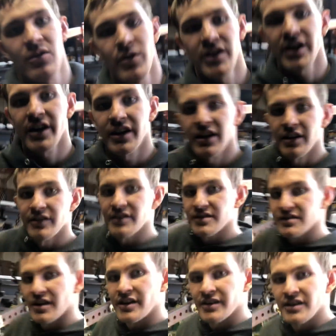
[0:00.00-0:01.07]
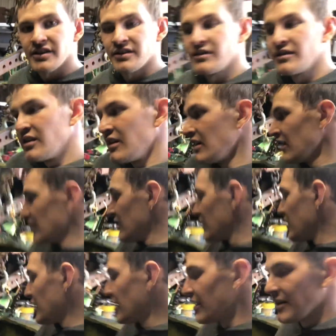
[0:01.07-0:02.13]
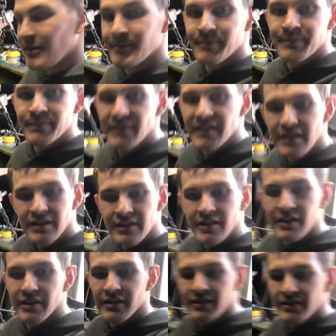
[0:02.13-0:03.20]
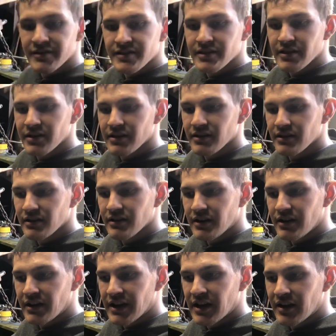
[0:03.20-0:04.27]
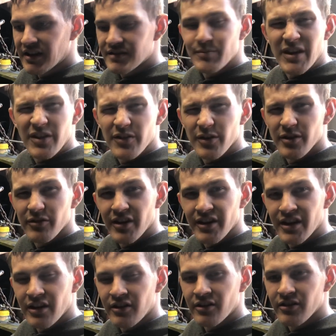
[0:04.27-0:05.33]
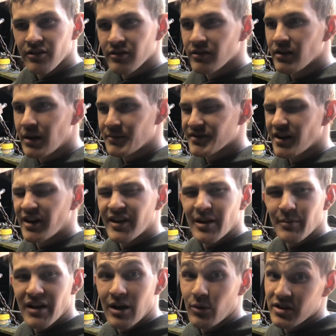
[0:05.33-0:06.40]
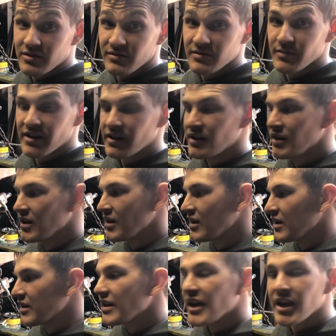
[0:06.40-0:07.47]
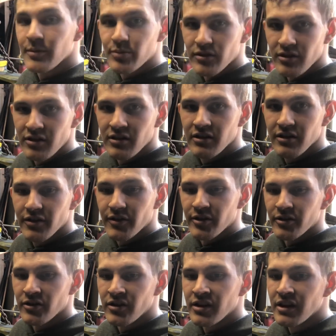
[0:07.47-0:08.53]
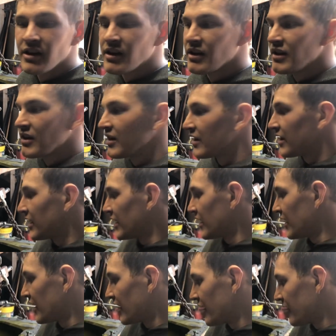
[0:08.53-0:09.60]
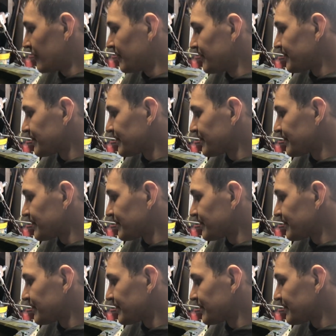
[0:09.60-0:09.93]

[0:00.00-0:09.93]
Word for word: work on getting this done here. Um, it is, again, it's May 3rd right now, or I'm sorry, not May, I wish it was May, April 3rd. And